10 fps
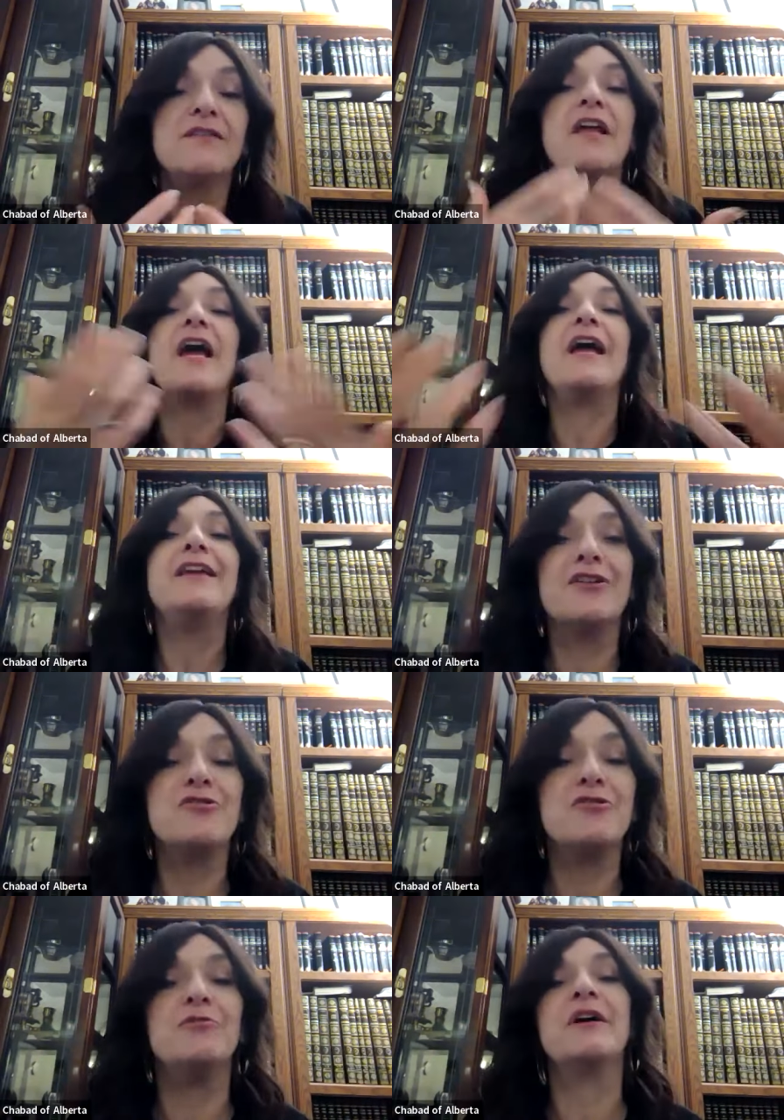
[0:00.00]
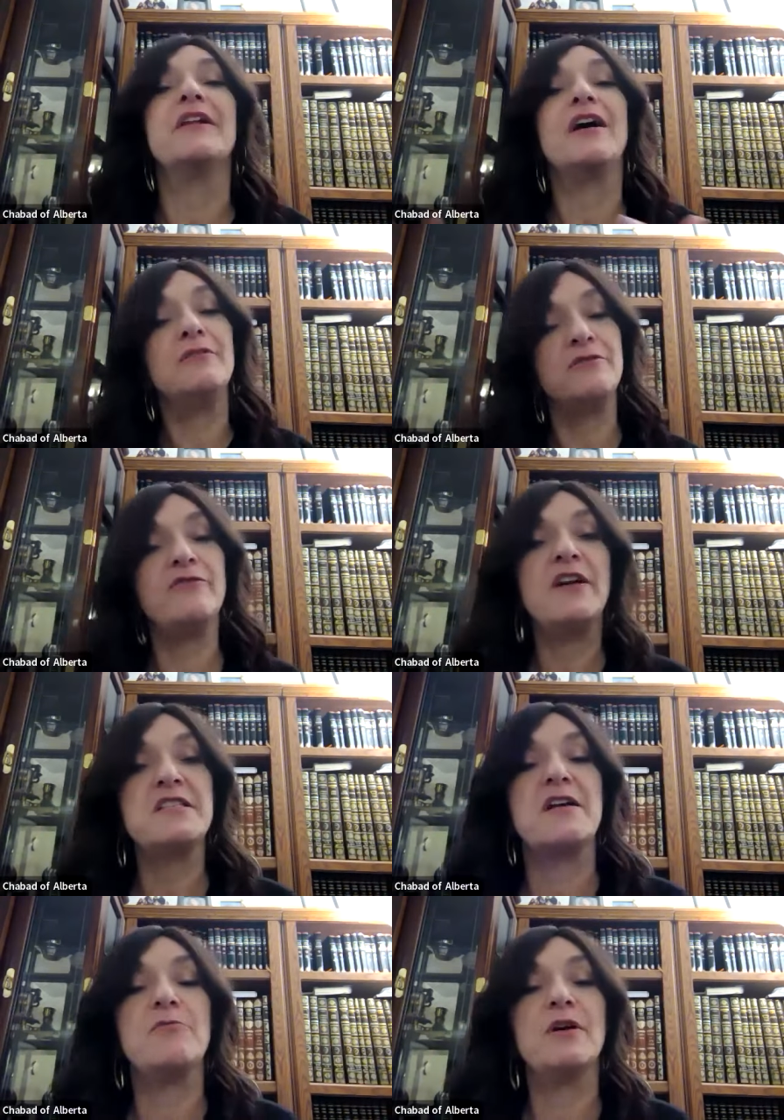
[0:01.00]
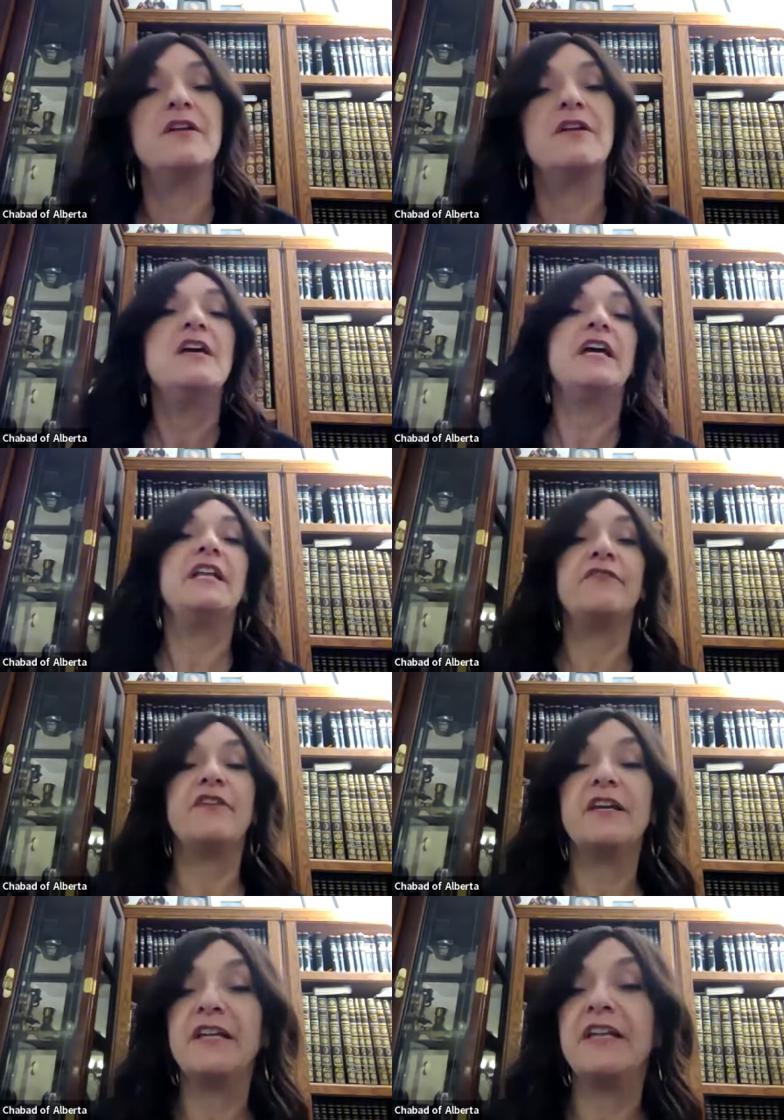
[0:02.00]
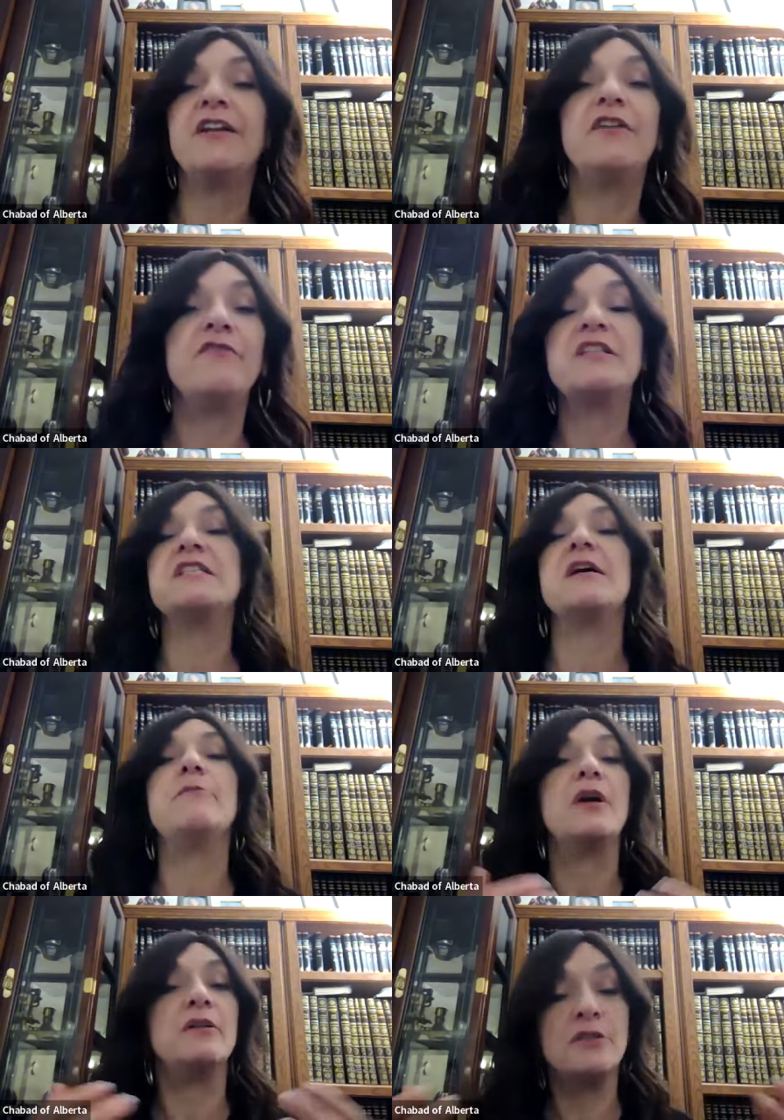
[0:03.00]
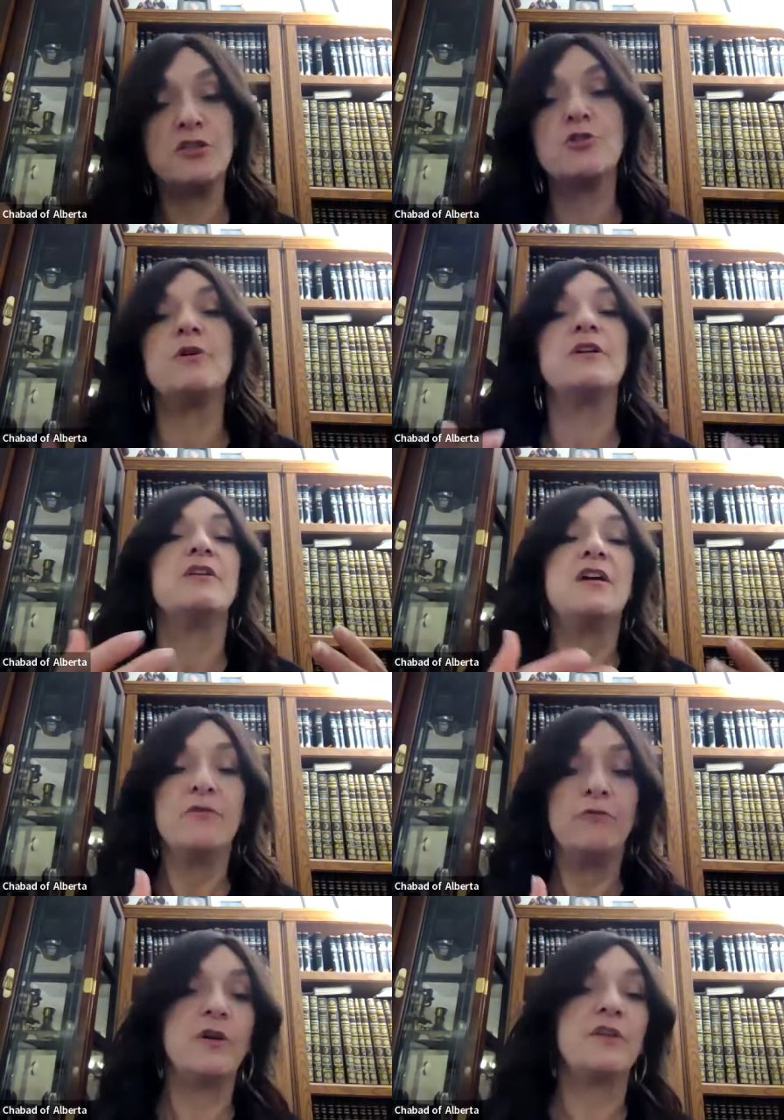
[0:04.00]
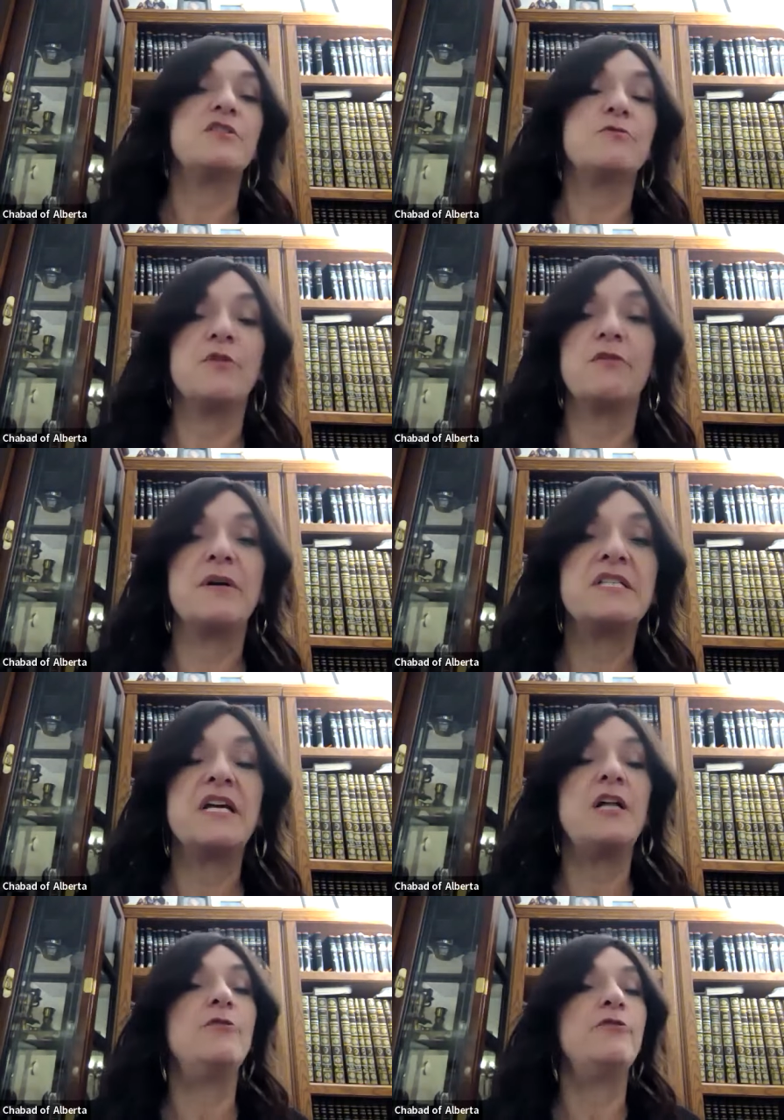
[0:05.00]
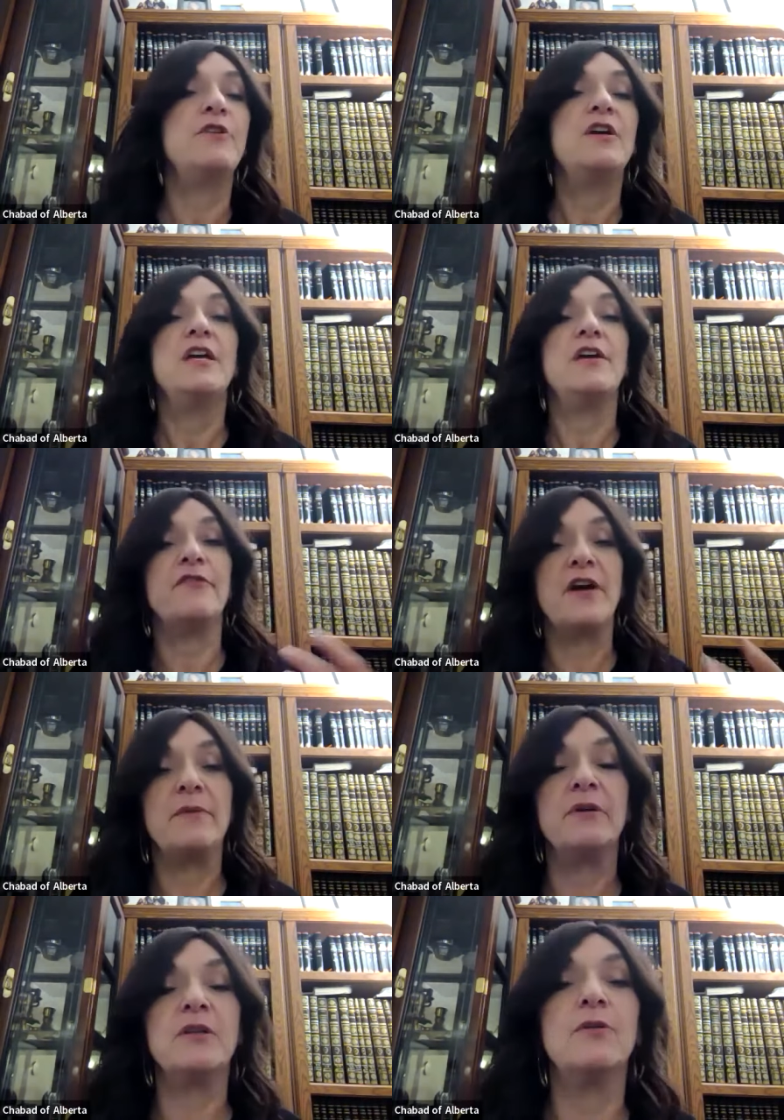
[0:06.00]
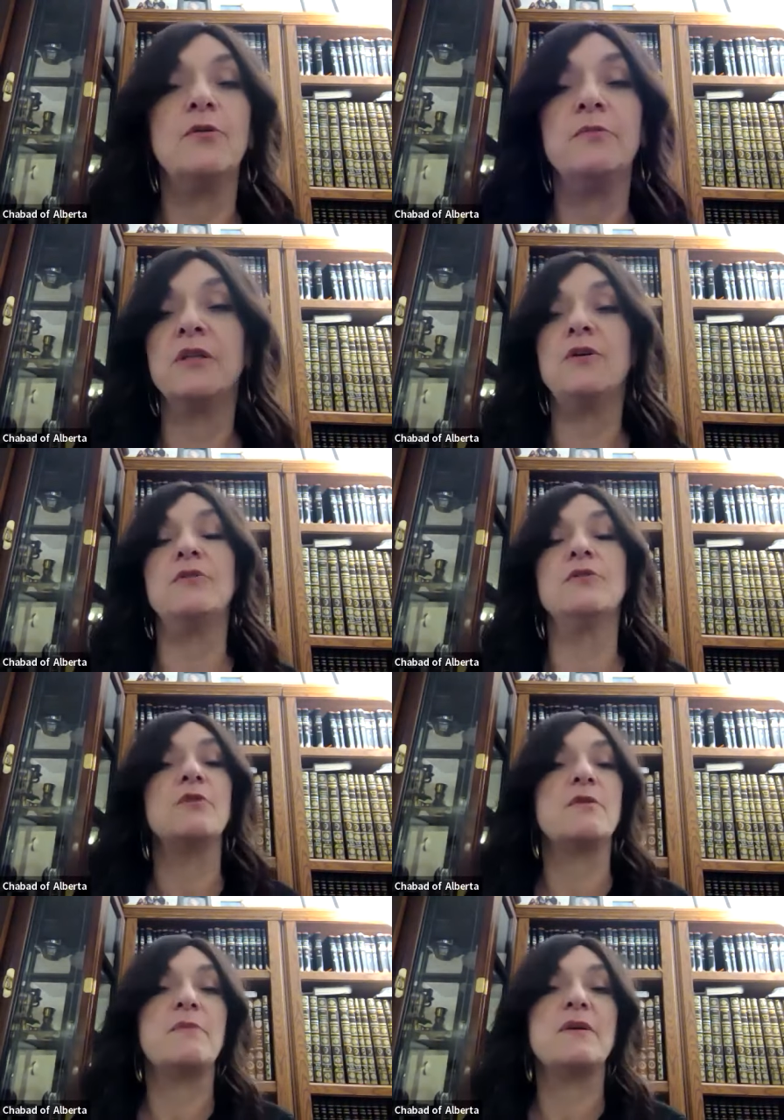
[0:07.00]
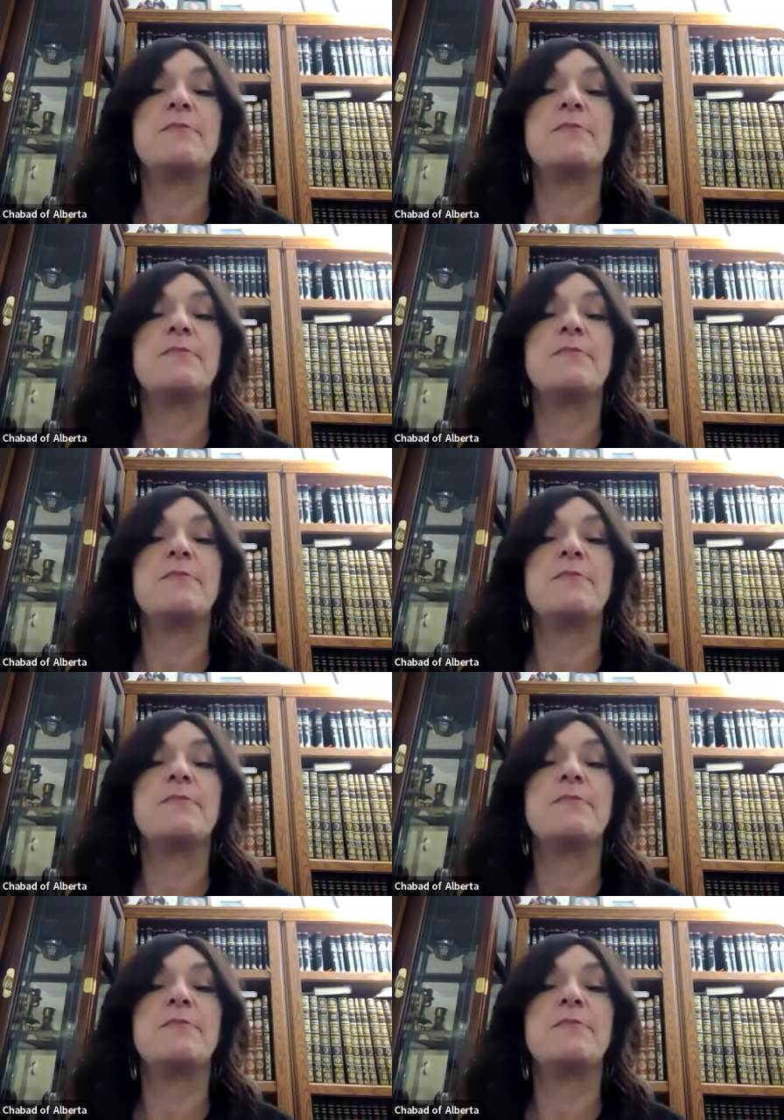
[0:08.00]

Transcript: that I can do, and I'll invite someone. And if I cannot invite someone, I'll enjoy it, whether it's with myself, if I'm home alone with my